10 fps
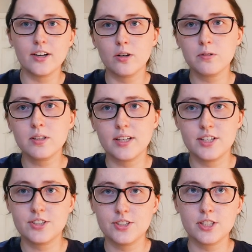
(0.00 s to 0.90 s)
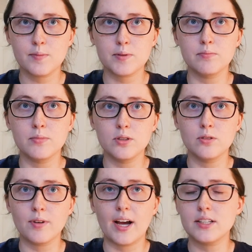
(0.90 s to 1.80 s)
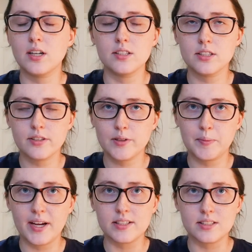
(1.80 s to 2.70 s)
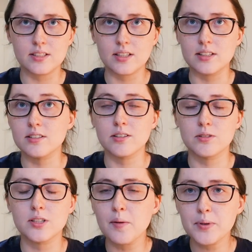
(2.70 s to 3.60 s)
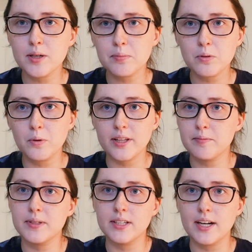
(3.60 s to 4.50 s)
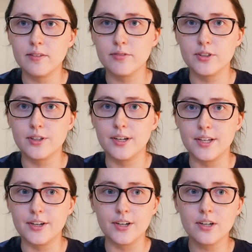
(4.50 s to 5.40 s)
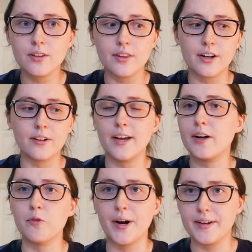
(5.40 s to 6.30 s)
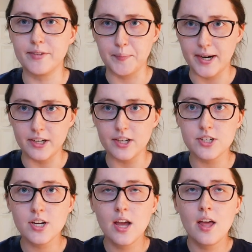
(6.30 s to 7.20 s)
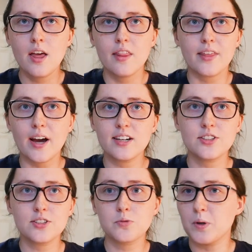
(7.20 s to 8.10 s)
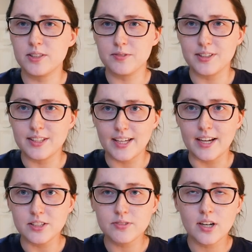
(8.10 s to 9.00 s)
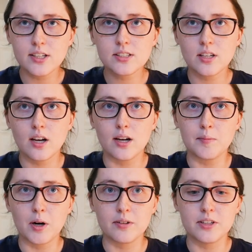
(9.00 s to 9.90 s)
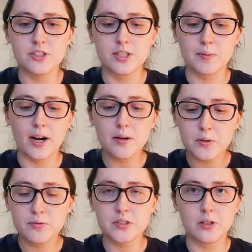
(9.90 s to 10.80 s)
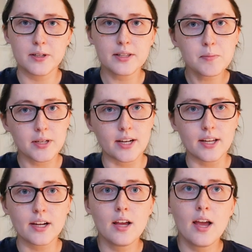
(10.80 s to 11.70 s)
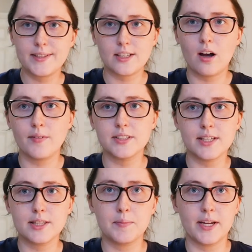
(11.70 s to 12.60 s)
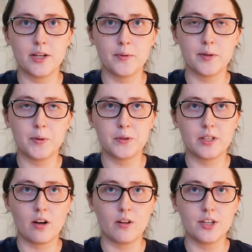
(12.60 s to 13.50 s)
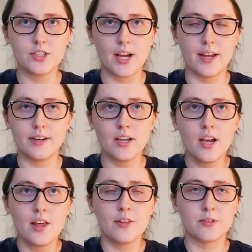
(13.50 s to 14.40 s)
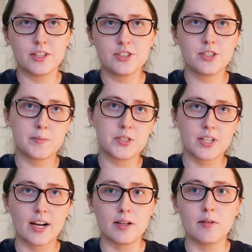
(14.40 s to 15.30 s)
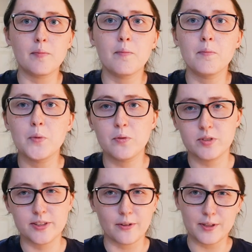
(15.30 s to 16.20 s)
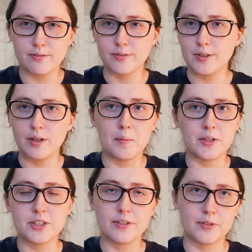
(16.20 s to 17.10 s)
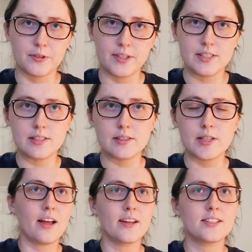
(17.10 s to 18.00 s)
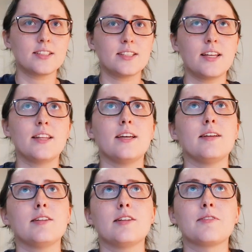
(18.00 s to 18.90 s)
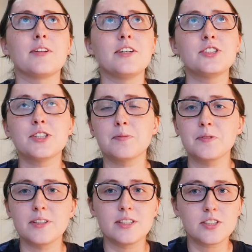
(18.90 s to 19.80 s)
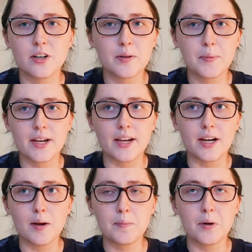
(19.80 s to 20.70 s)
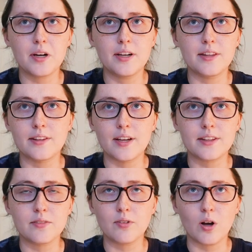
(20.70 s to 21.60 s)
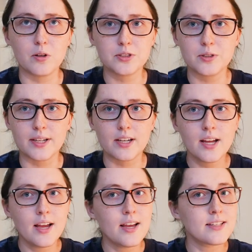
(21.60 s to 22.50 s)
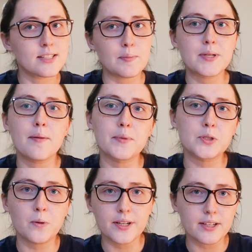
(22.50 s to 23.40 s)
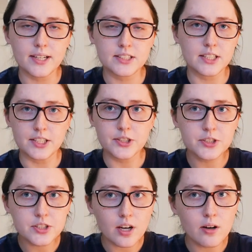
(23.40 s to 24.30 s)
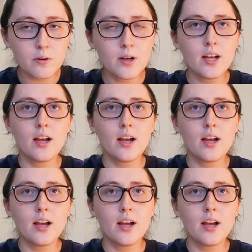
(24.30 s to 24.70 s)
I know relationships move at tons of different paces, and so some people, when they've been dating for a year, they're like ready for marriage that just wasn't really the case for us. Um, our relationship kind of moved slowly at the beginning because obviously at the beginning we were both in college and the relationship just kind of moved slowly for a bunch of different reasons. I like to say that the relationship really started picking up in like the fall, so like September 2018 or so.